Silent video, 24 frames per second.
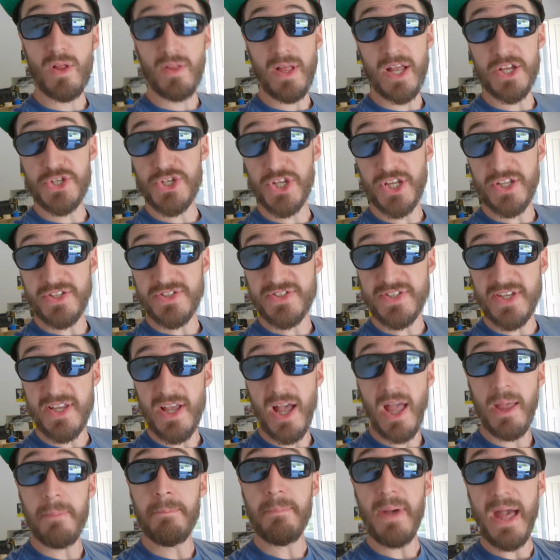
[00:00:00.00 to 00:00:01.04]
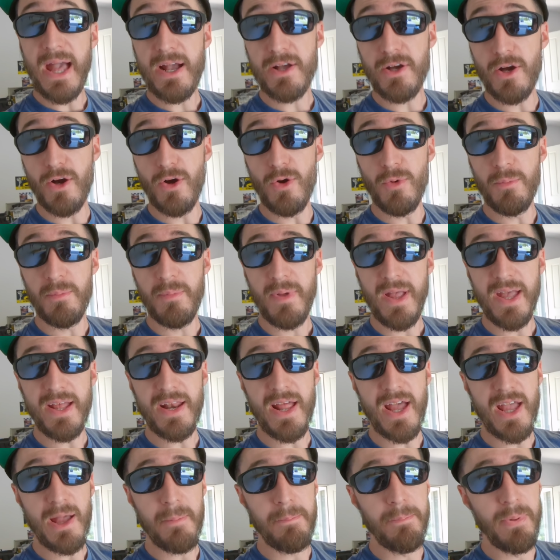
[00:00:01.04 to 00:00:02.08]
As you can see, I'm back home and
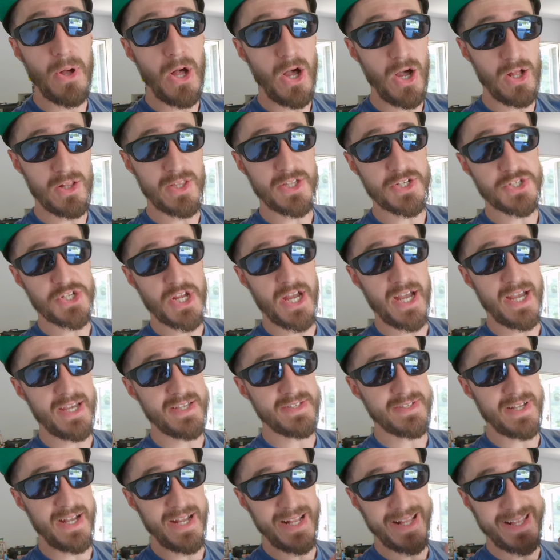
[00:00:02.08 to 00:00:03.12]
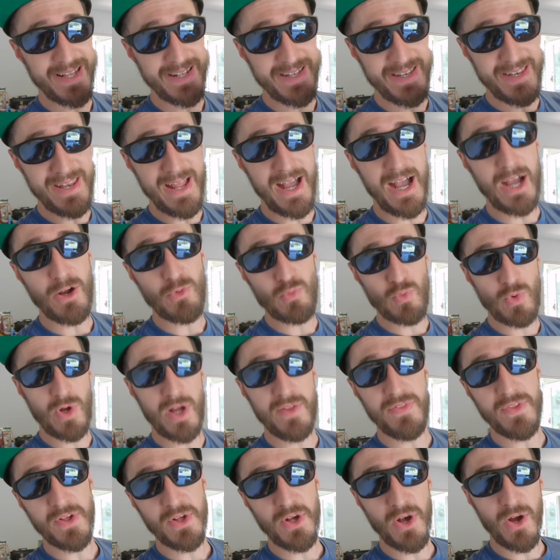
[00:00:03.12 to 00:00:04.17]
I apologize. I could not
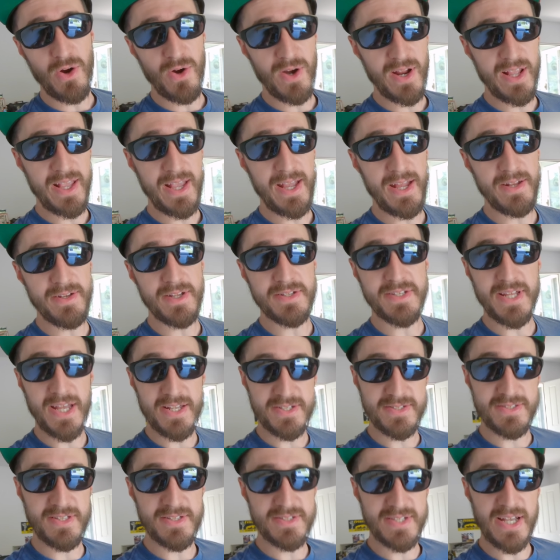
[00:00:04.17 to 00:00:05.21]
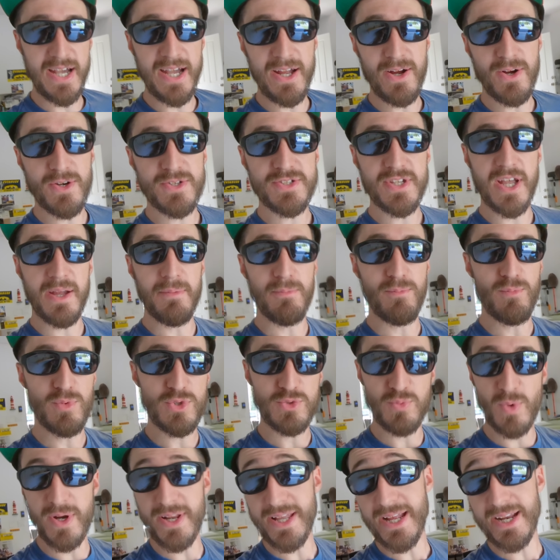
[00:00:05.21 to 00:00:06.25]
run the car again to test the tires. I
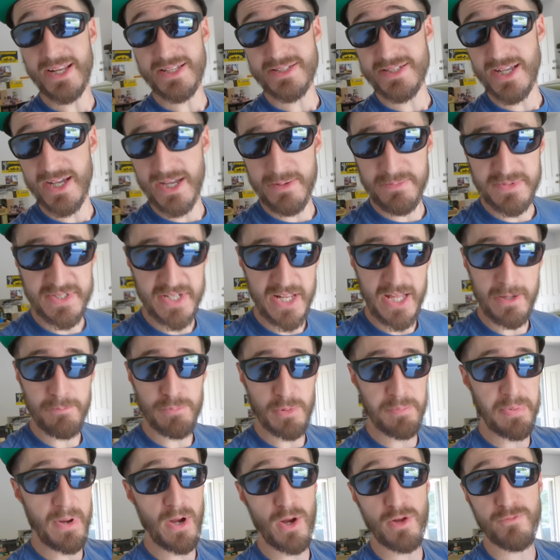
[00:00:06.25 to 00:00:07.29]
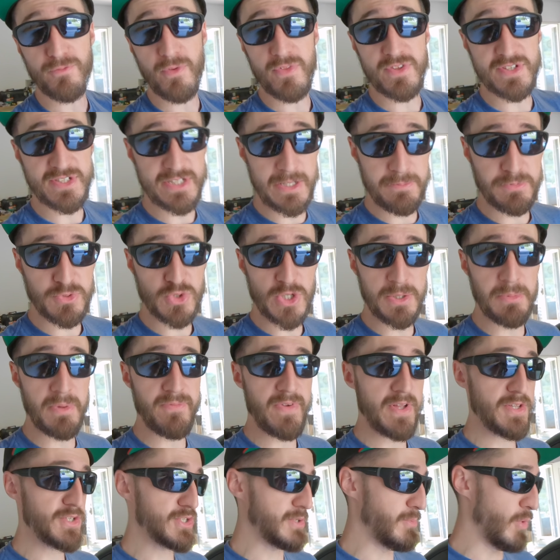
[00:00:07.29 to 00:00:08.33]
was running out of time today. I'm preparing for the slipstream
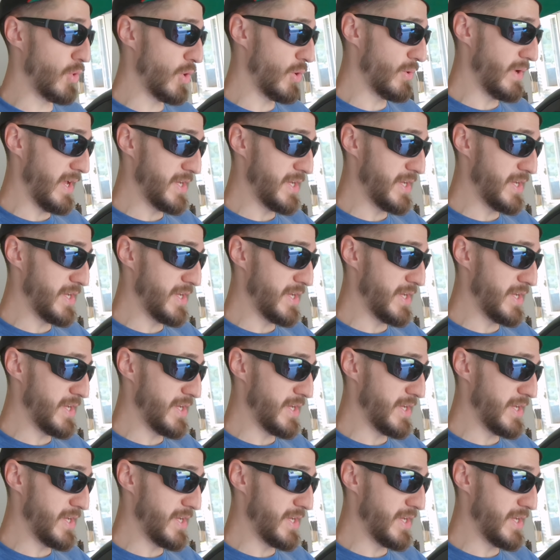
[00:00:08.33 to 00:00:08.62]
event tomorrow,